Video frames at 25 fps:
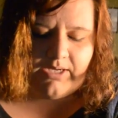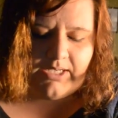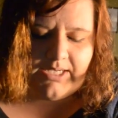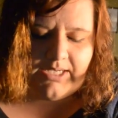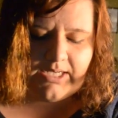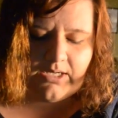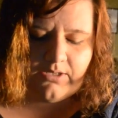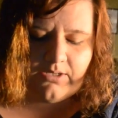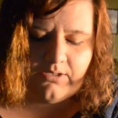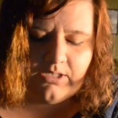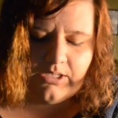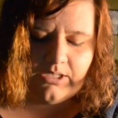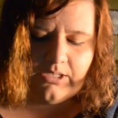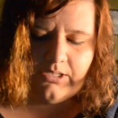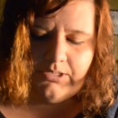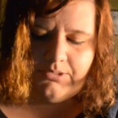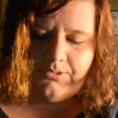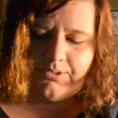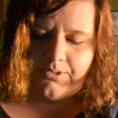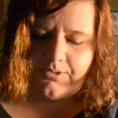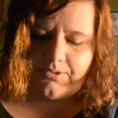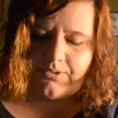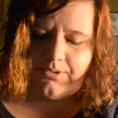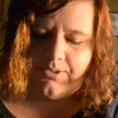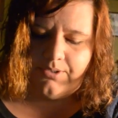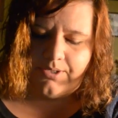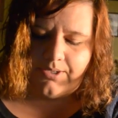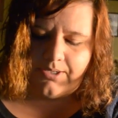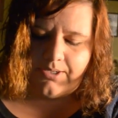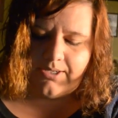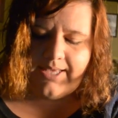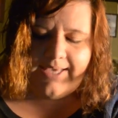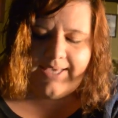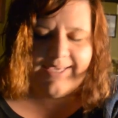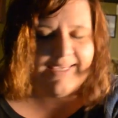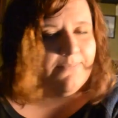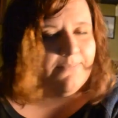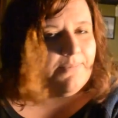now.
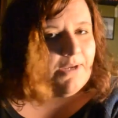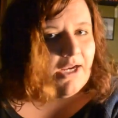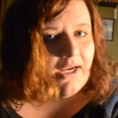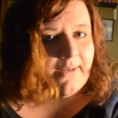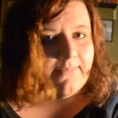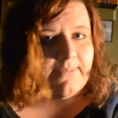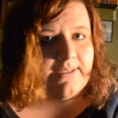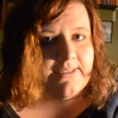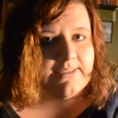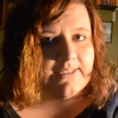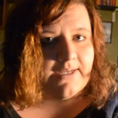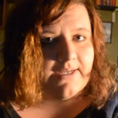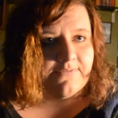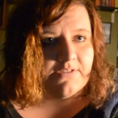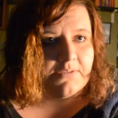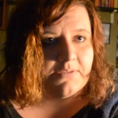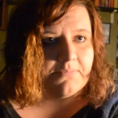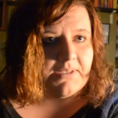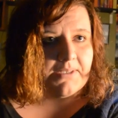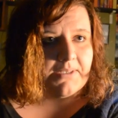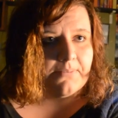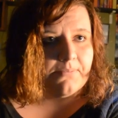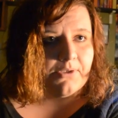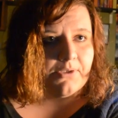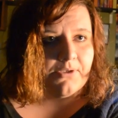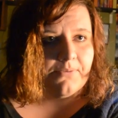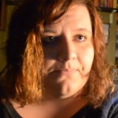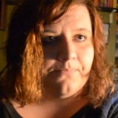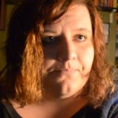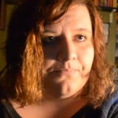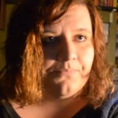I compare myself to people.